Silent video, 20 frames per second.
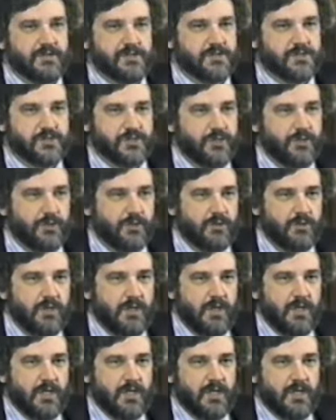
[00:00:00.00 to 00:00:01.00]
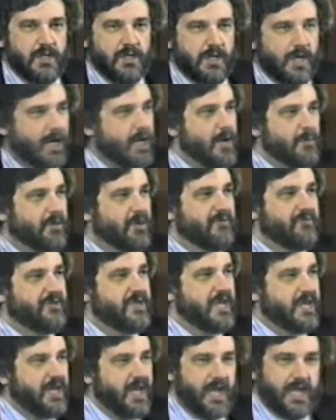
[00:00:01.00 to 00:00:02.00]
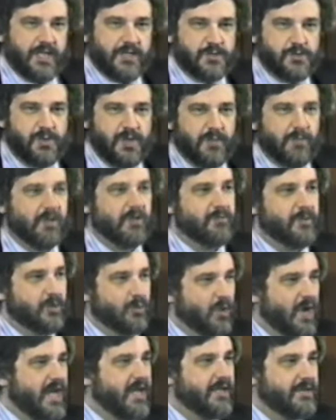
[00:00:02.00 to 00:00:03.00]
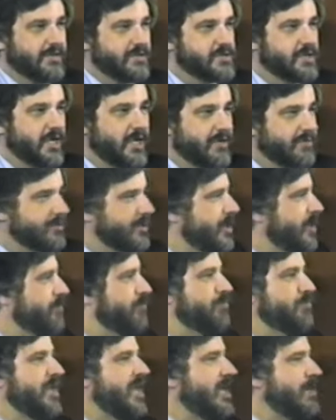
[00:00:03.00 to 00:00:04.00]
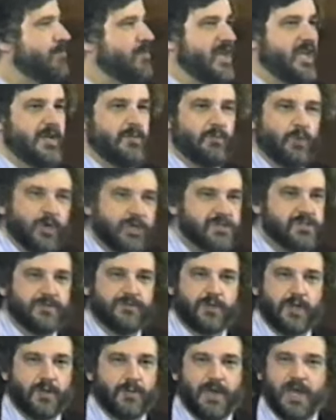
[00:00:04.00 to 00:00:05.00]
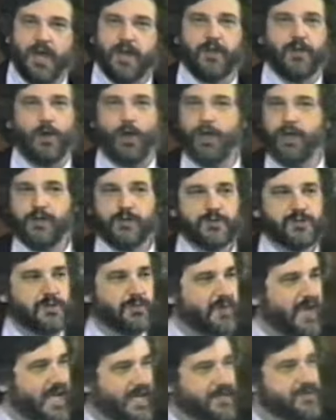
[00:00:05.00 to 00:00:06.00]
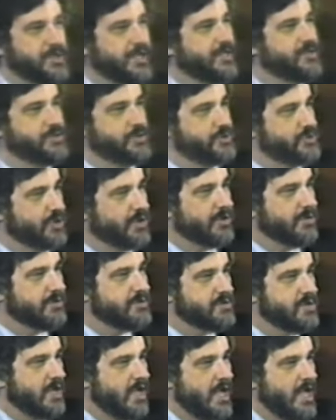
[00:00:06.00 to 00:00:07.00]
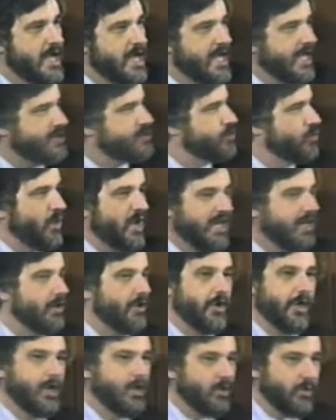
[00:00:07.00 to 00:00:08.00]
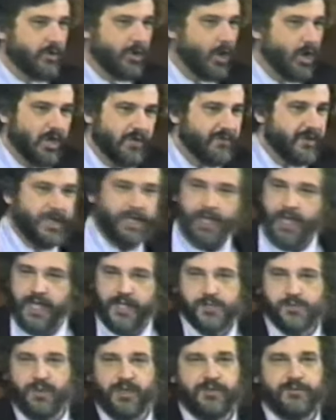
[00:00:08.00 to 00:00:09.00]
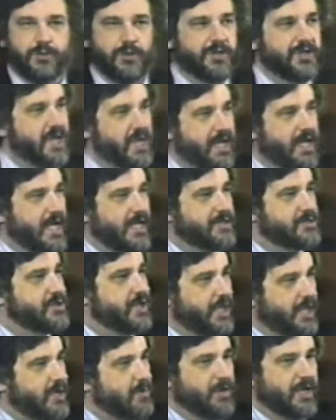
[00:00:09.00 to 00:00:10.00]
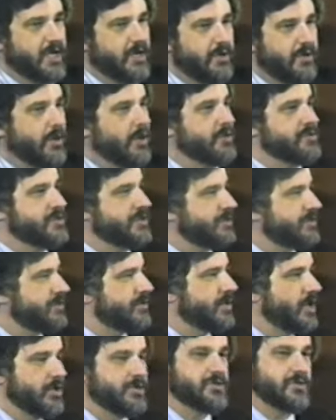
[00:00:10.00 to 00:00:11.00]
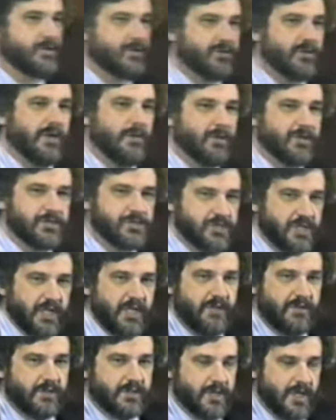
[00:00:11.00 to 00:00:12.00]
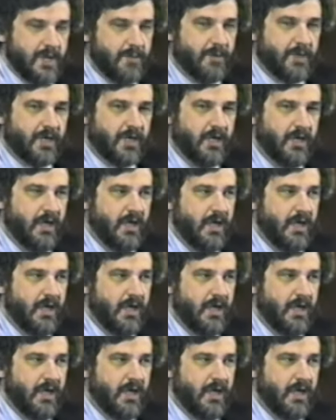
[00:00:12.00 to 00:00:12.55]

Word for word: this is new. A couple of decades people have been writing this kind of thing. Many, many books have come out and articles in magazines and journals. It's well known, all of it, and has been for decades to anybody who goes, into the, goes to the trouble to study the topic.